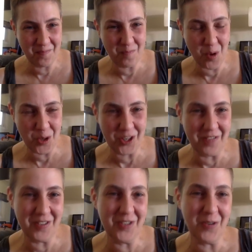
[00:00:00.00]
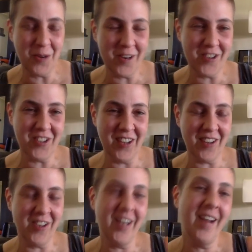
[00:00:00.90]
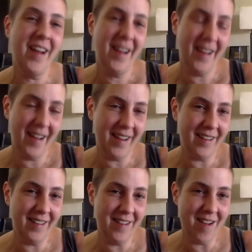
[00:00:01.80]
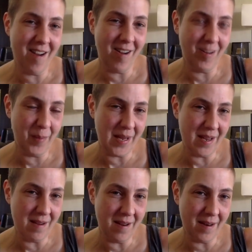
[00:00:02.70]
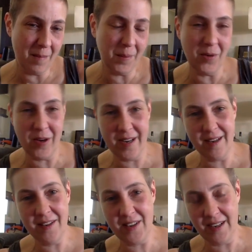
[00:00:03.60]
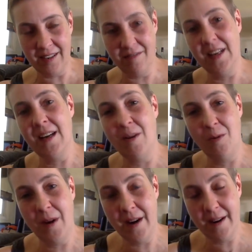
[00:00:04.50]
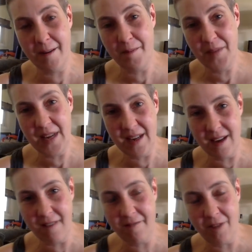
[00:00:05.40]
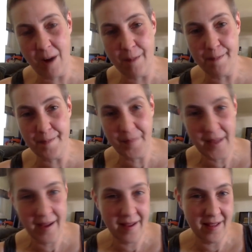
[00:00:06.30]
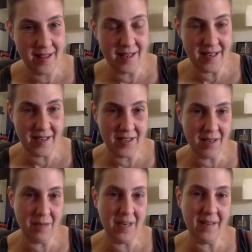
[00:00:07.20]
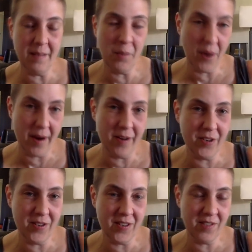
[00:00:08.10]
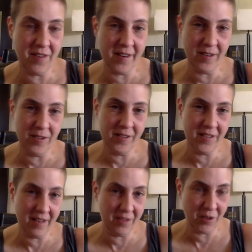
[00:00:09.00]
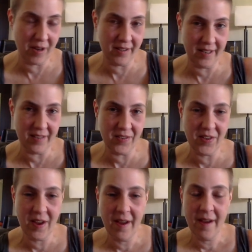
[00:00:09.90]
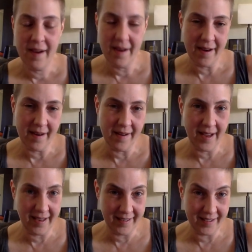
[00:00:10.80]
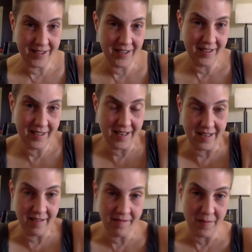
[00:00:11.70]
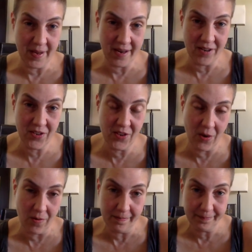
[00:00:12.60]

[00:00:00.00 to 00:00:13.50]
portion of the story altogether, and I'll be uploading a second video taking it from the days immediately prior to this final set of trial dates and taking it from there. So,